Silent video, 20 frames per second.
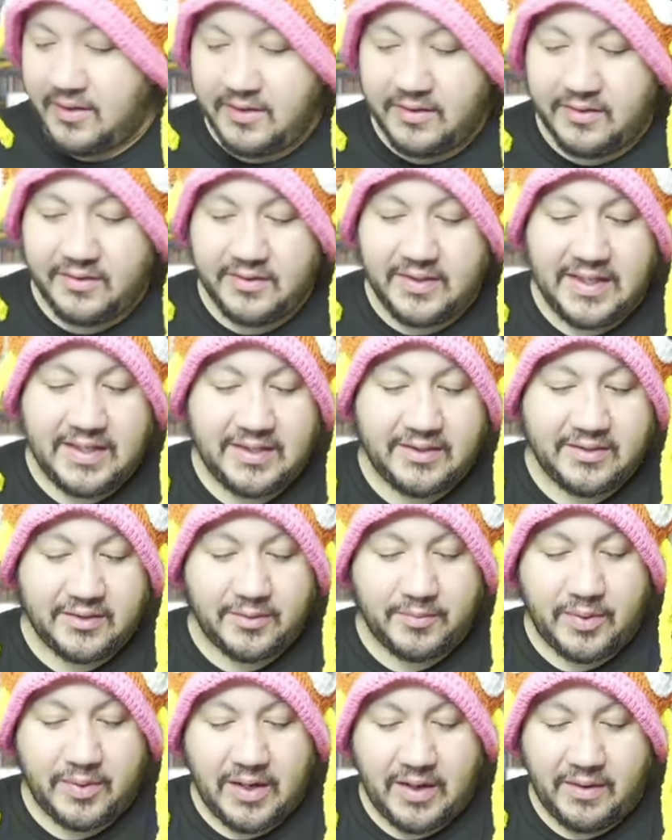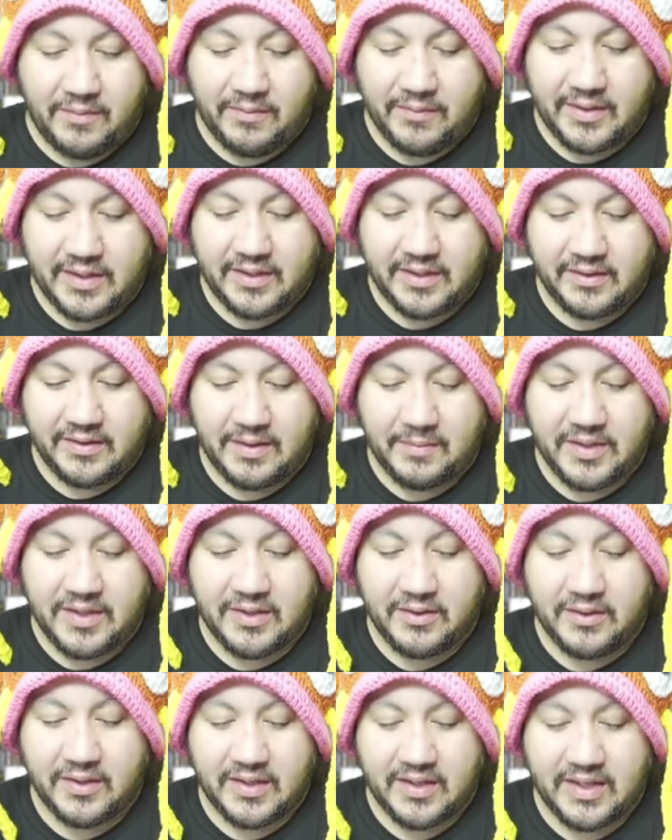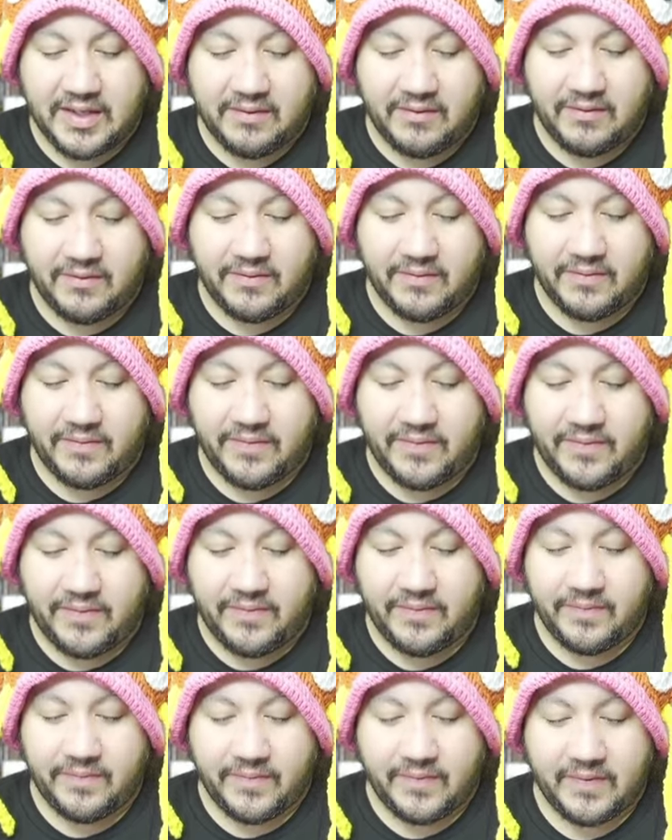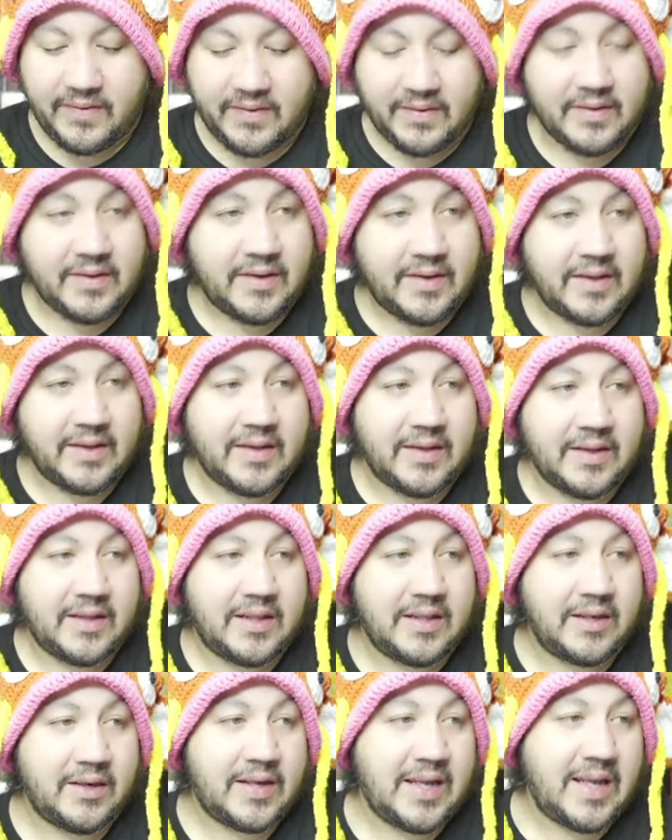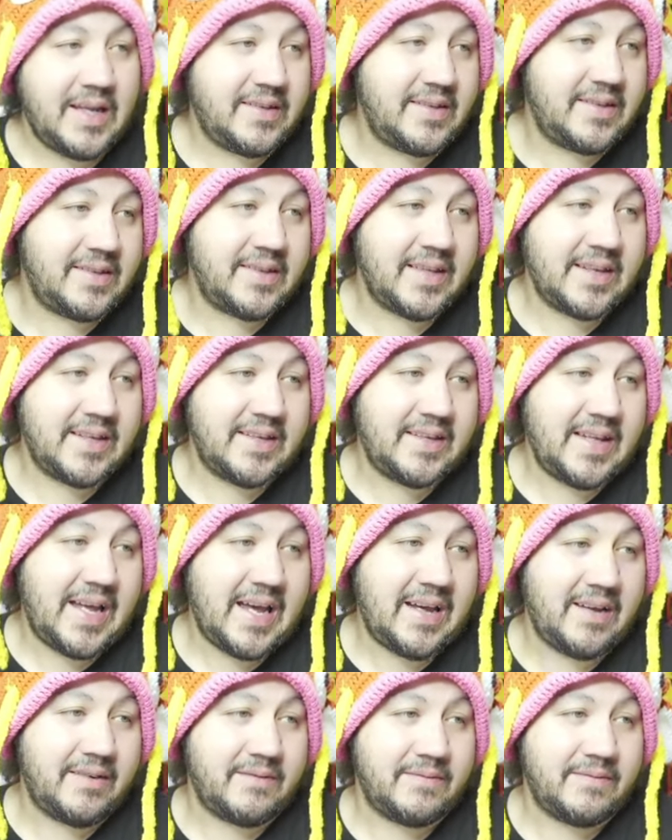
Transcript: these are probably, I mean, you can get clear cases like that